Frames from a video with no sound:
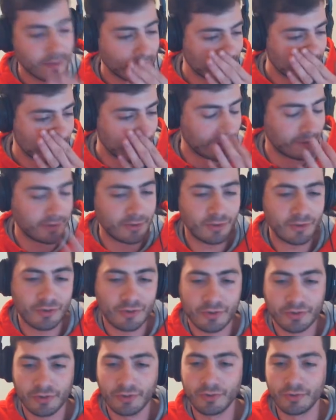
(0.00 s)
And you
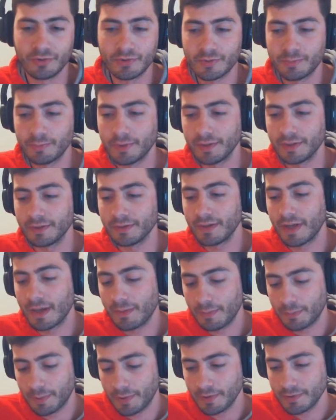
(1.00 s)
just lose. But
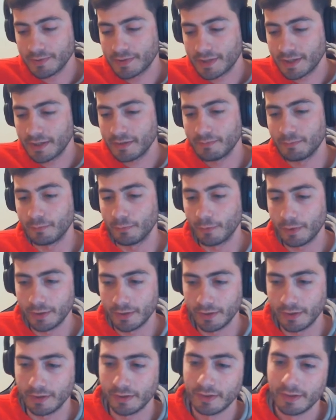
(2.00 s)
post game
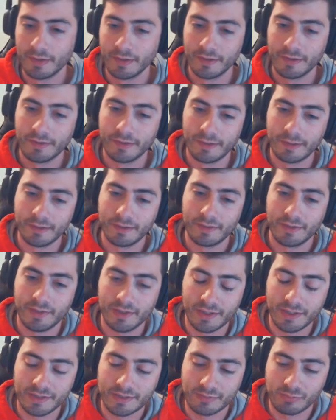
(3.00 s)
one,
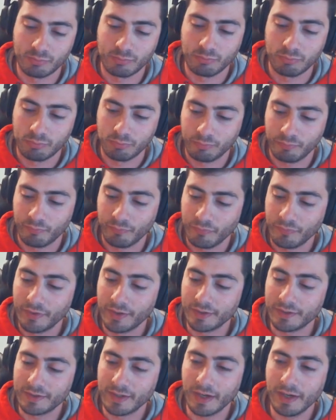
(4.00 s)
it's
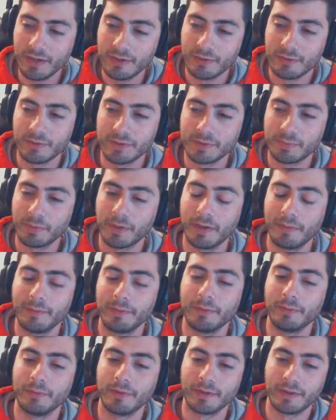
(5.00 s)
like Dino is
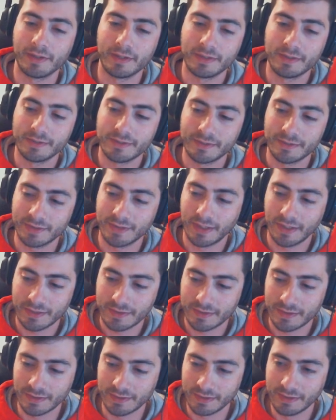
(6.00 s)
probably one of the easiest
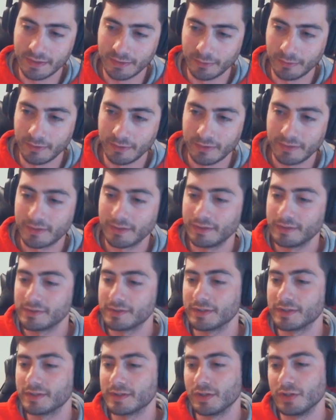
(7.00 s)
decks to deal with. It's
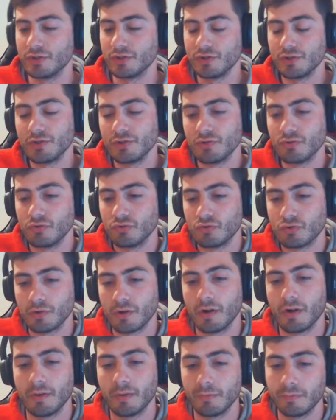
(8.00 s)
just do you
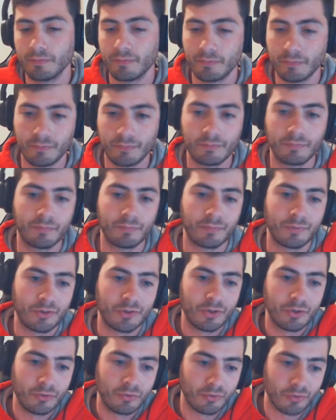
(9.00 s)
draw
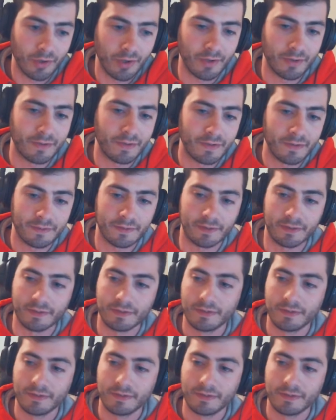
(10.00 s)
decent?